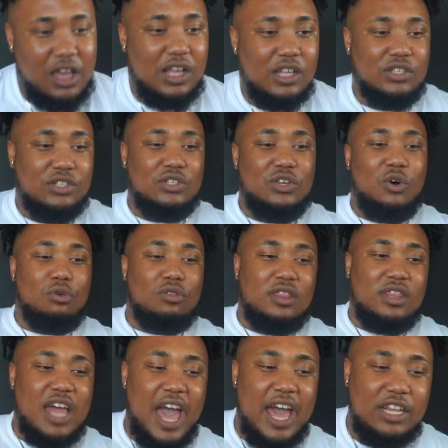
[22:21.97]
So
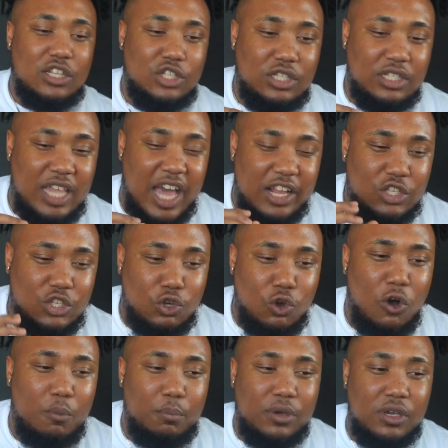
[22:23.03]
that
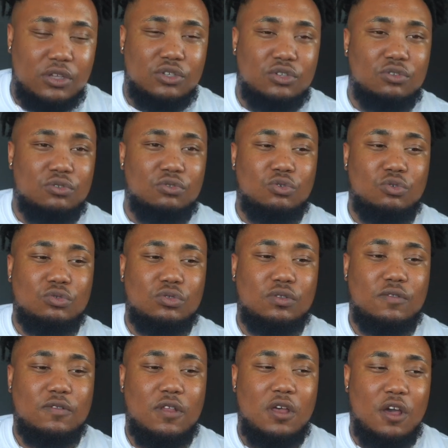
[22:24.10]
taught me to
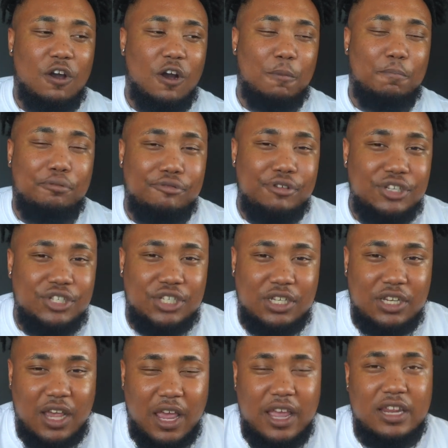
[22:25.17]

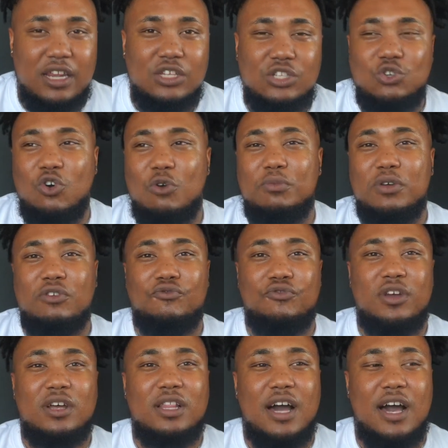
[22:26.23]
appreciate, and it taught me to
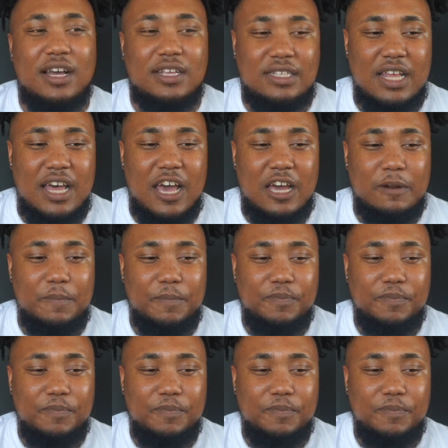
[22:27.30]
realize that